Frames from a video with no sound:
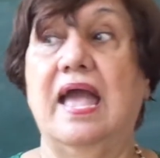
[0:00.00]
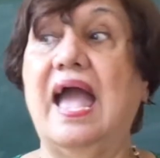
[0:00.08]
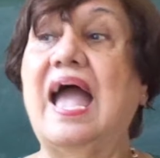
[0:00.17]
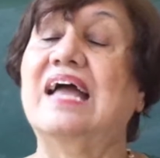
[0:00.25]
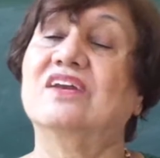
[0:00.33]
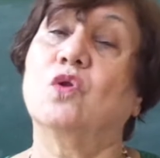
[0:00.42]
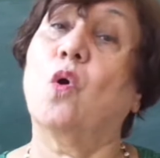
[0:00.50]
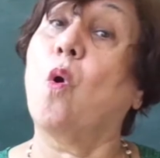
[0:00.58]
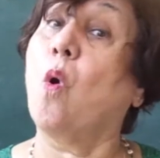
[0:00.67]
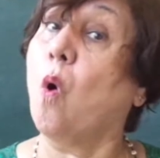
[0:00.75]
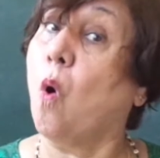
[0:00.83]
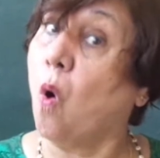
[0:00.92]
And
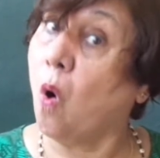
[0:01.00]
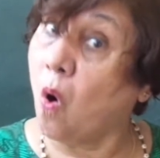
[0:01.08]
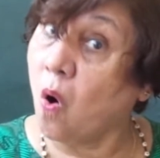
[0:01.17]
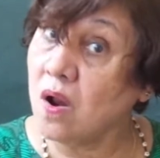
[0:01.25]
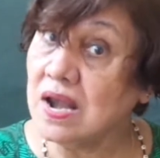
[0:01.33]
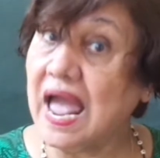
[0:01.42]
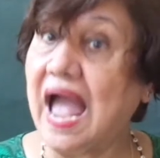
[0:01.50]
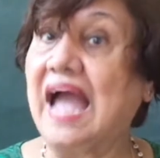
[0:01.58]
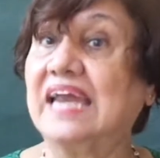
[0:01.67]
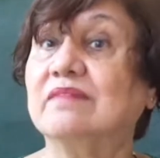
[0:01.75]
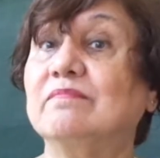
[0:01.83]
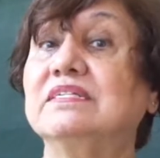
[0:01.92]
all
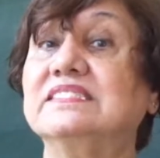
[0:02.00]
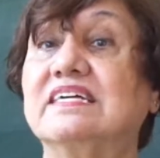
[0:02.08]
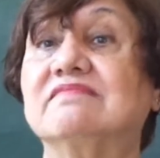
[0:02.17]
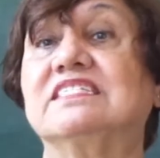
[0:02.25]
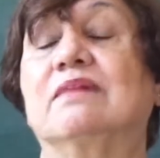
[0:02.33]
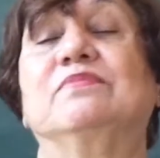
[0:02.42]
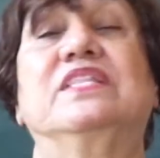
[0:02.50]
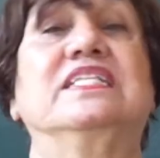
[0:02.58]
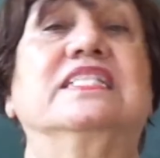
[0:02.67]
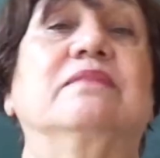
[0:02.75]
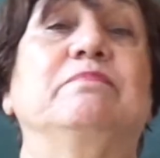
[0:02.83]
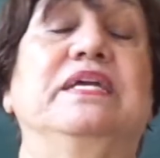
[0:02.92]
animals have something
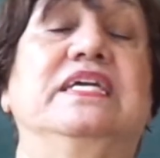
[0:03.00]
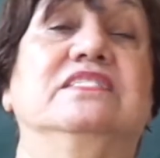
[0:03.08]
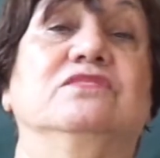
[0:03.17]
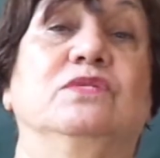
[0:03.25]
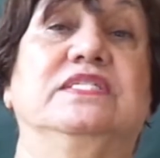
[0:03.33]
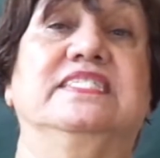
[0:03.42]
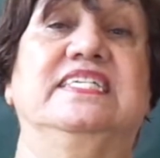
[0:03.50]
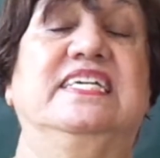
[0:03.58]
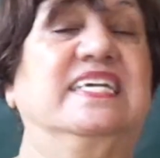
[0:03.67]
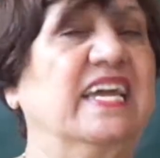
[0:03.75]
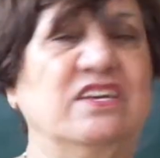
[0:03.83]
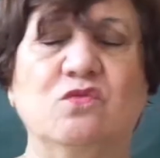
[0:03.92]
that begins with T.
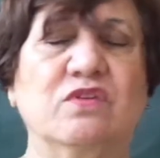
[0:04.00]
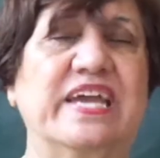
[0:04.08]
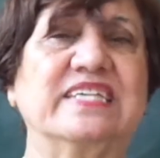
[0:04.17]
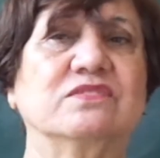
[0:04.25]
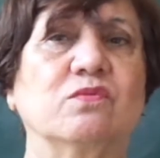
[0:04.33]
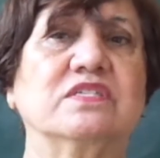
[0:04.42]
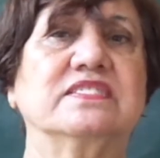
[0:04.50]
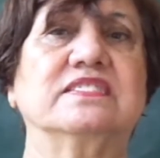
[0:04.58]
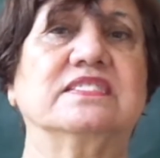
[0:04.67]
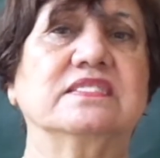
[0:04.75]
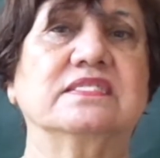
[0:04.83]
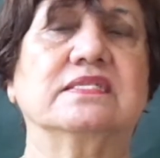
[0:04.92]
Can you guess what it
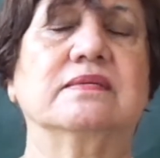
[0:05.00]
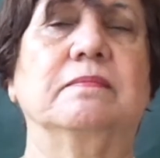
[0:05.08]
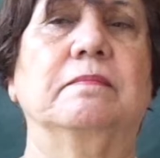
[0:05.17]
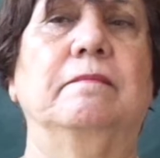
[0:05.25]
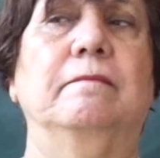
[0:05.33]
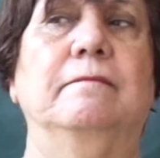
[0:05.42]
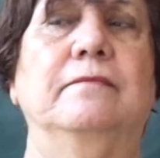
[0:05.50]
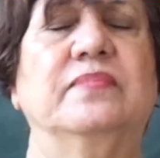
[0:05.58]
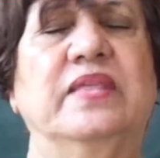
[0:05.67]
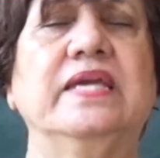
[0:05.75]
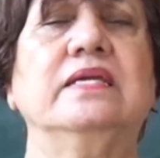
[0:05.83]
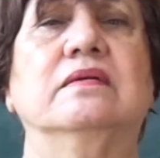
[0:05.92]
is?
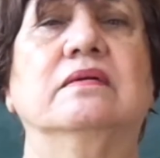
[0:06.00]
Think.